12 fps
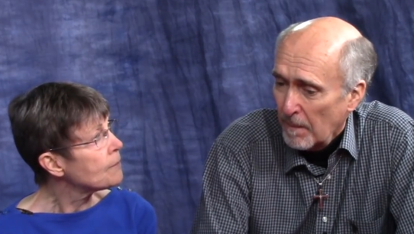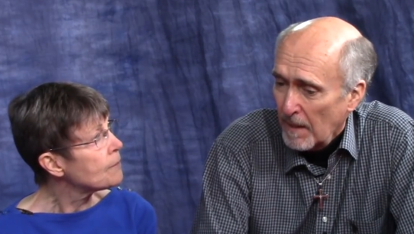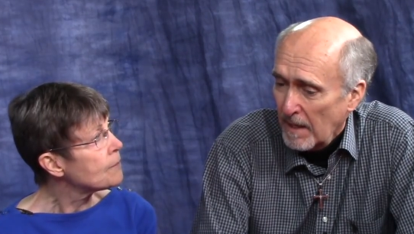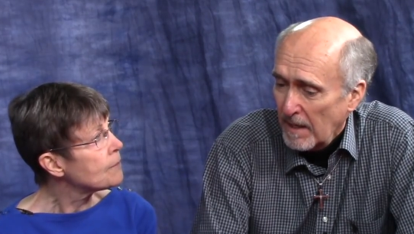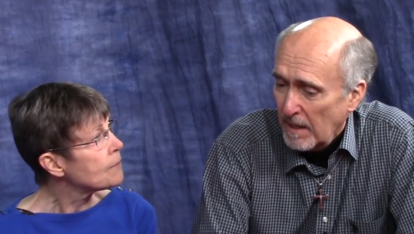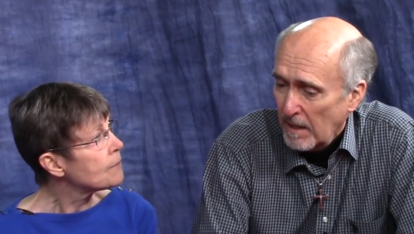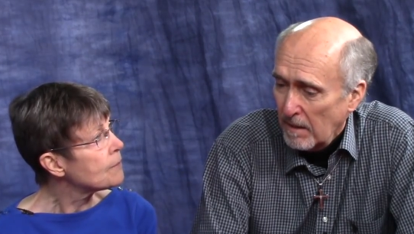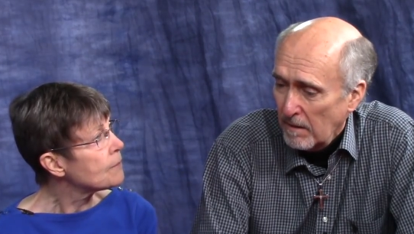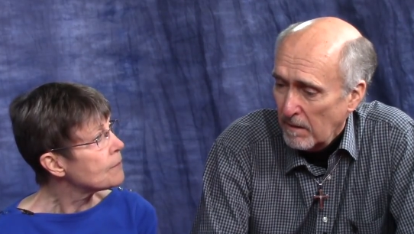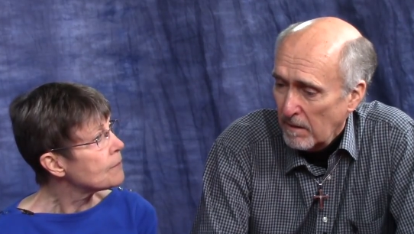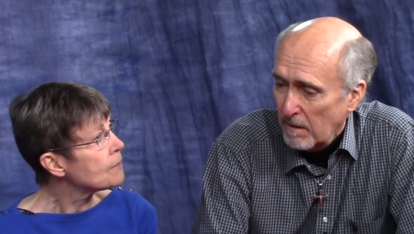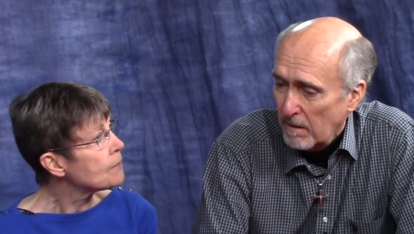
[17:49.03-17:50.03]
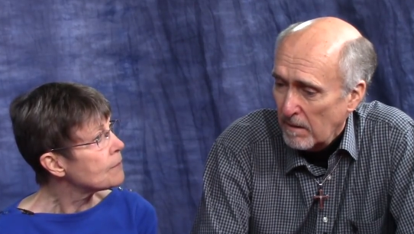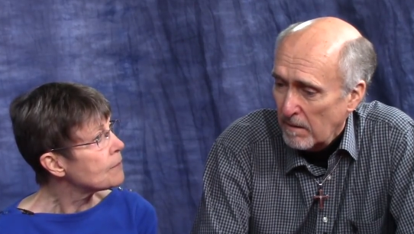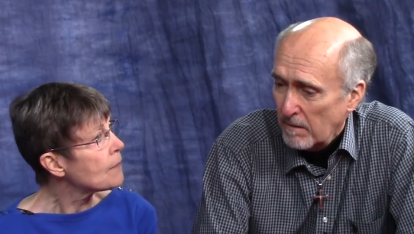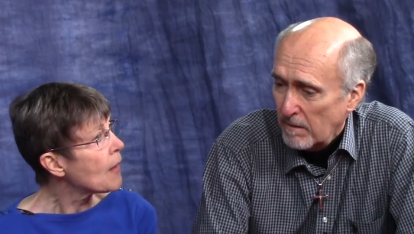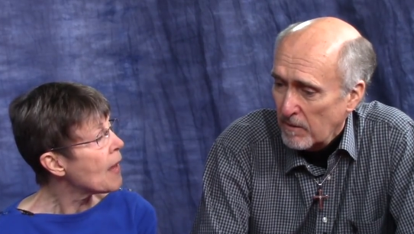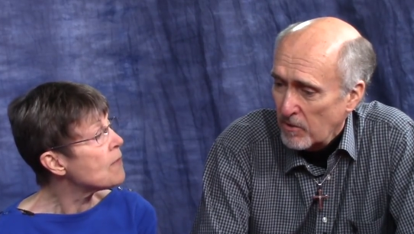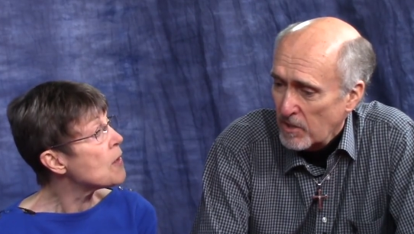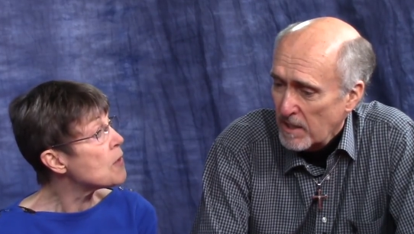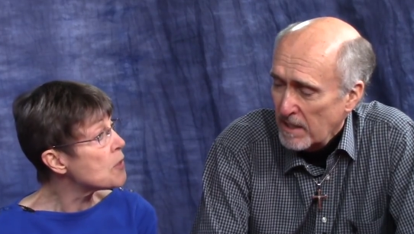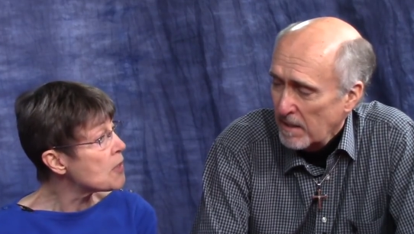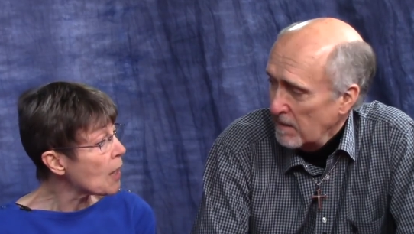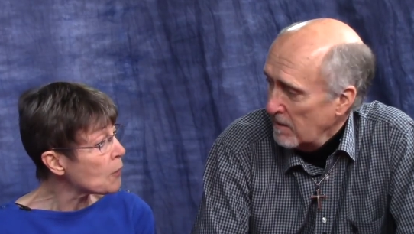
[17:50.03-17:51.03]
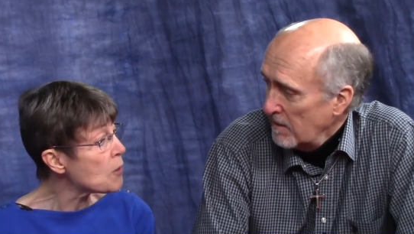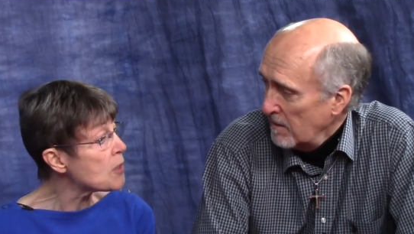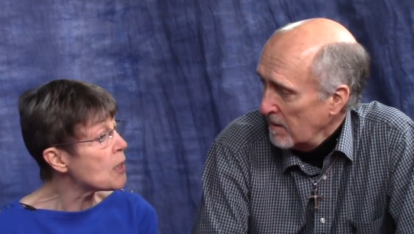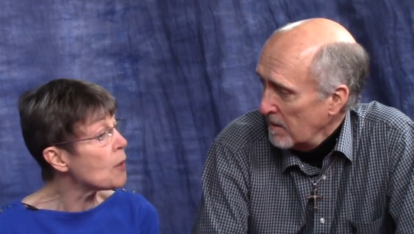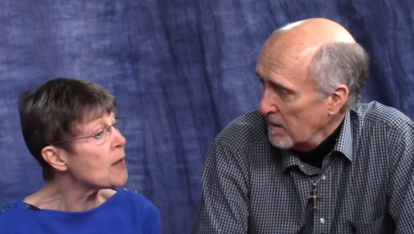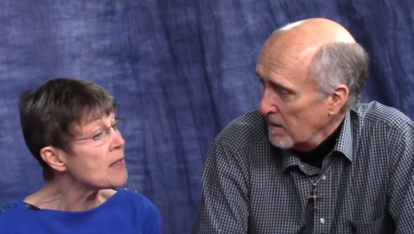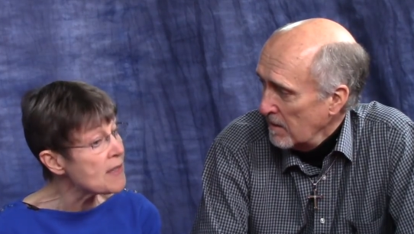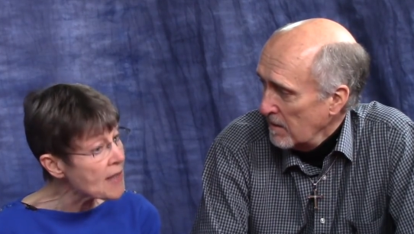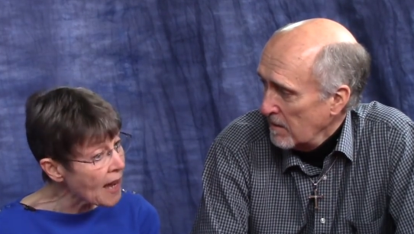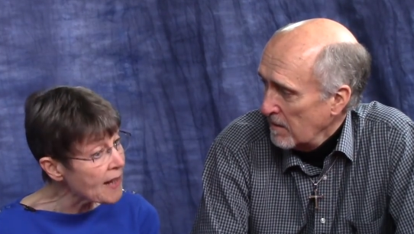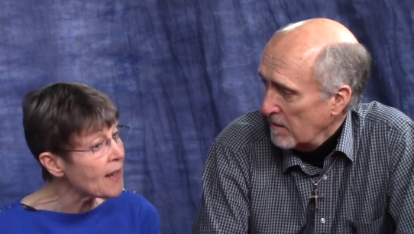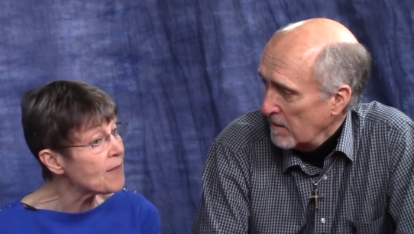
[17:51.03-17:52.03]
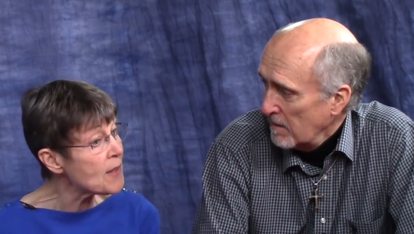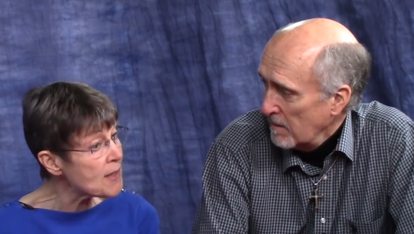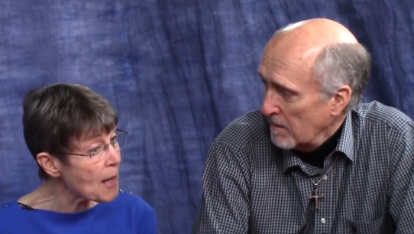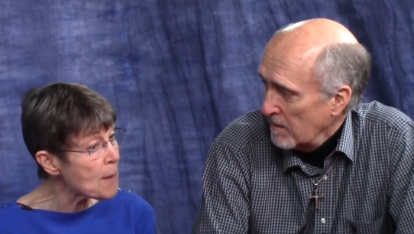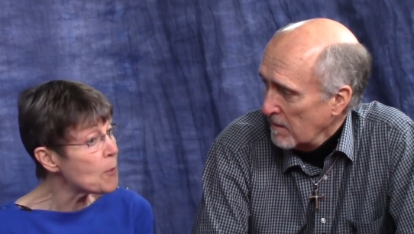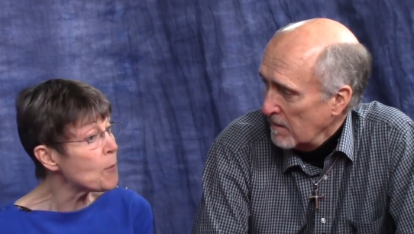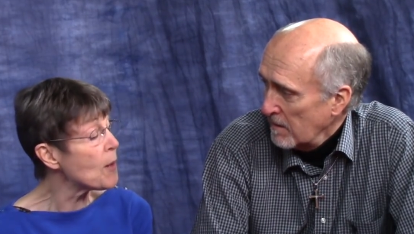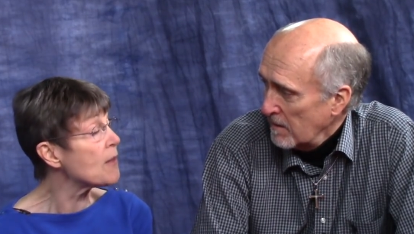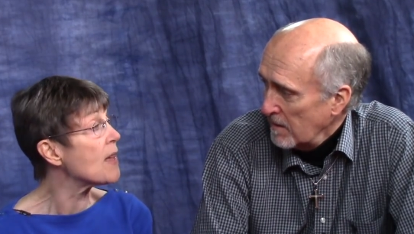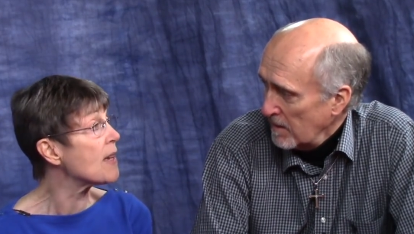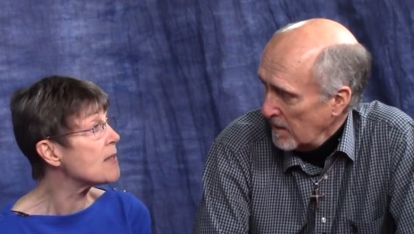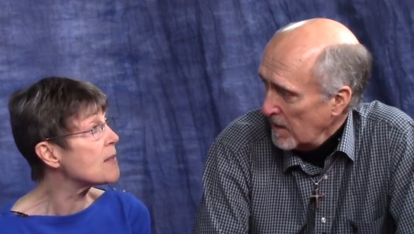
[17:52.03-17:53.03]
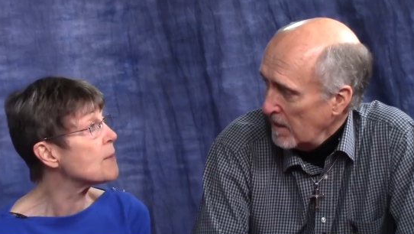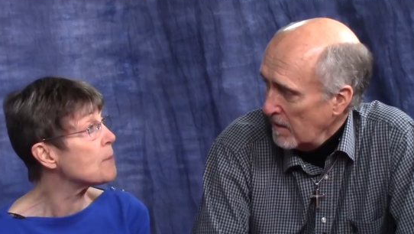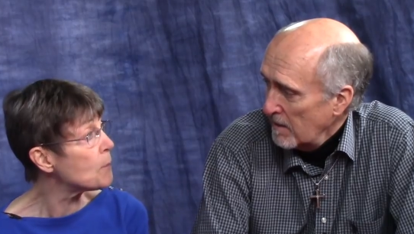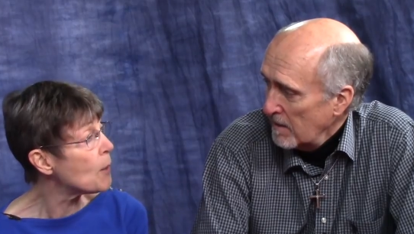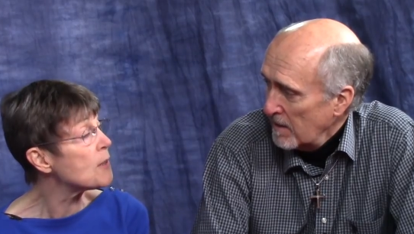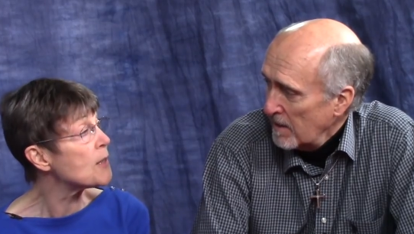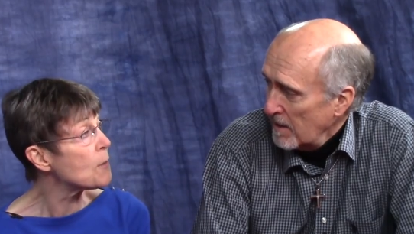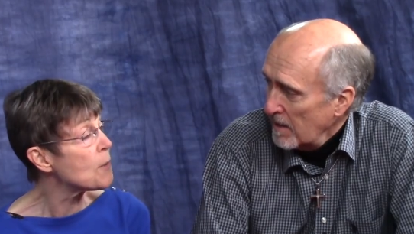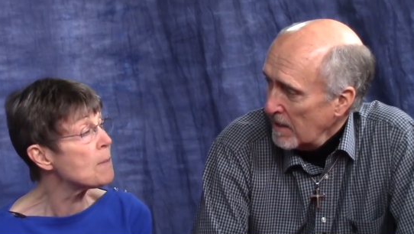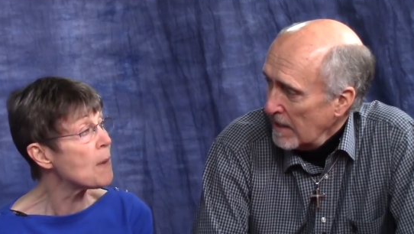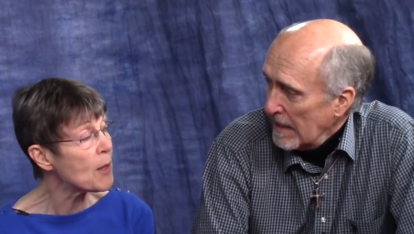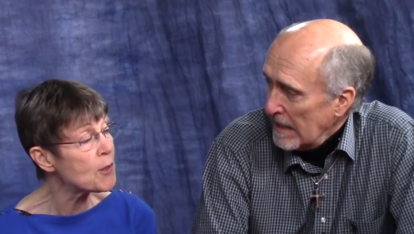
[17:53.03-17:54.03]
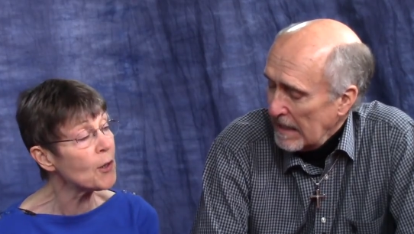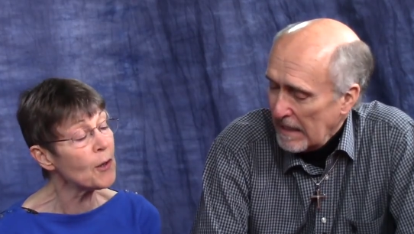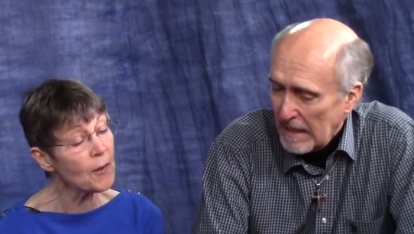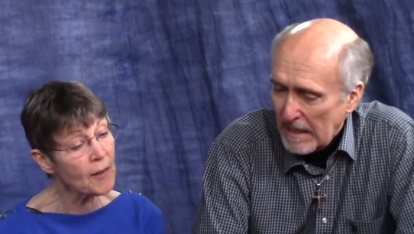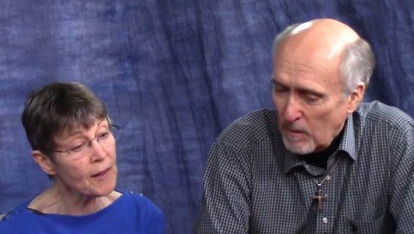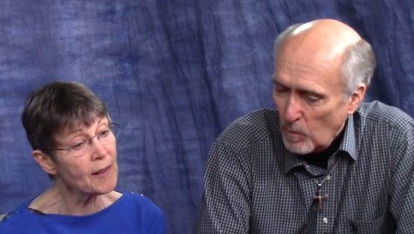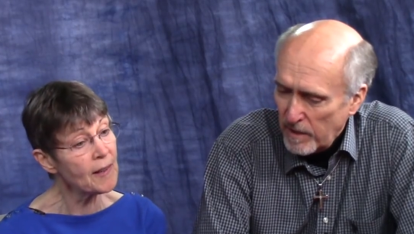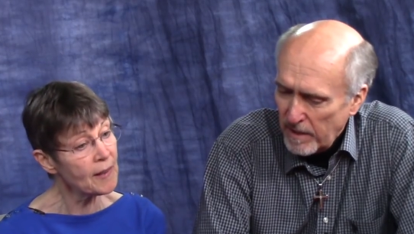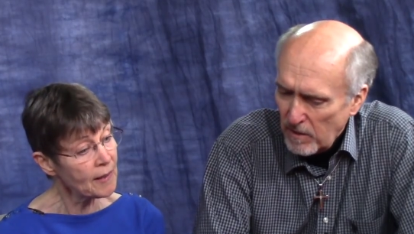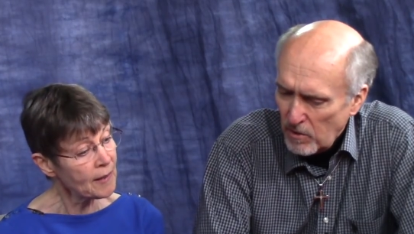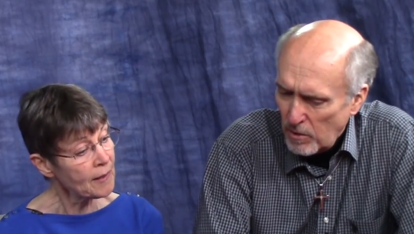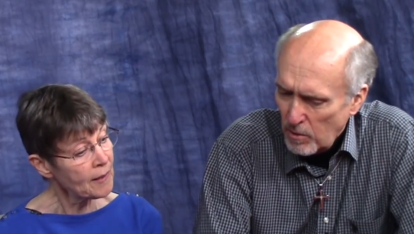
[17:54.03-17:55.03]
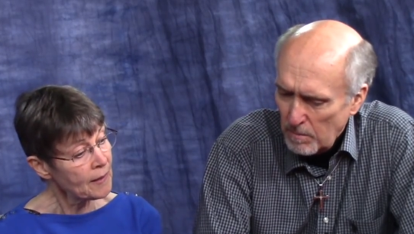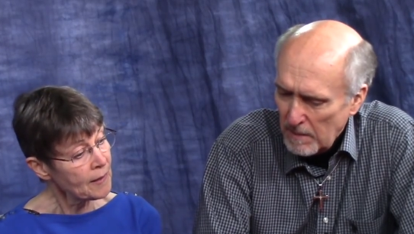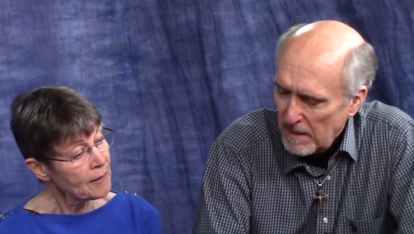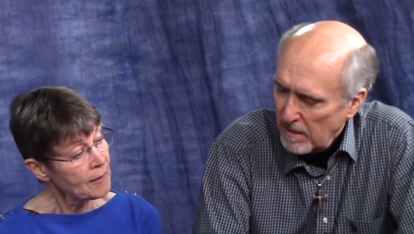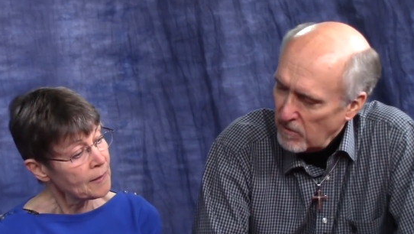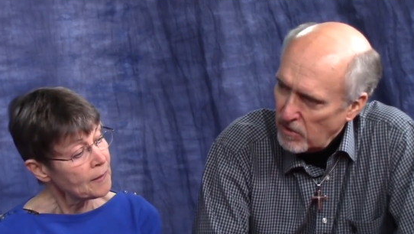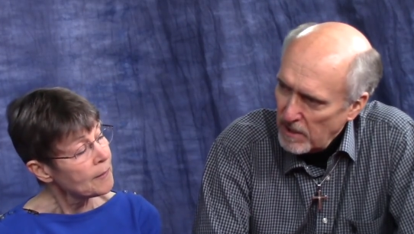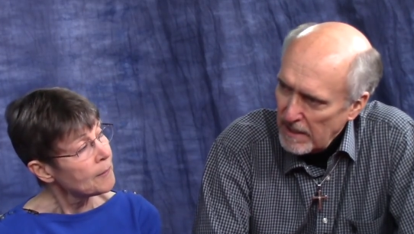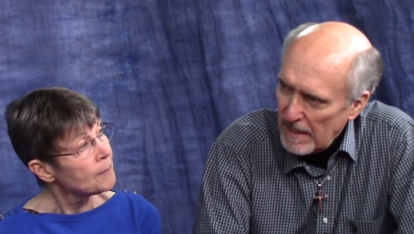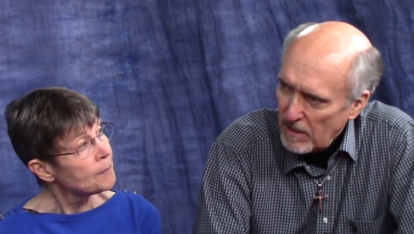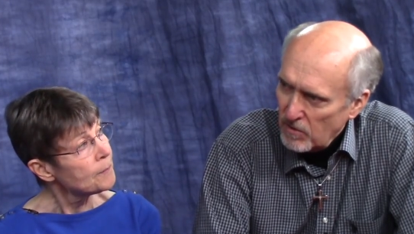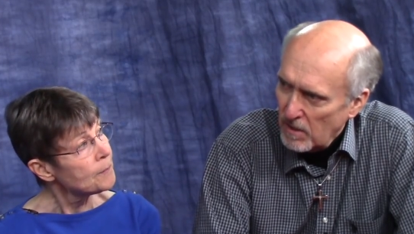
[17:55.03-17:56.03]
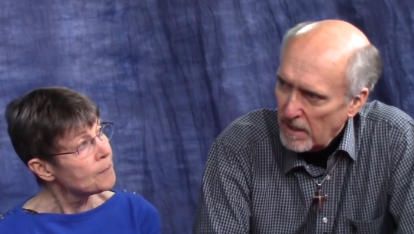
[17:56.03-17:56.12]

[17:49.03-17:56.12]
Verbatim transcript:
Speaker 1: and
Speaker 2: and she, their secretary sat at the table with us. Yeah. Brenda, we met her.
Speaker 1: And within two minutes, she actually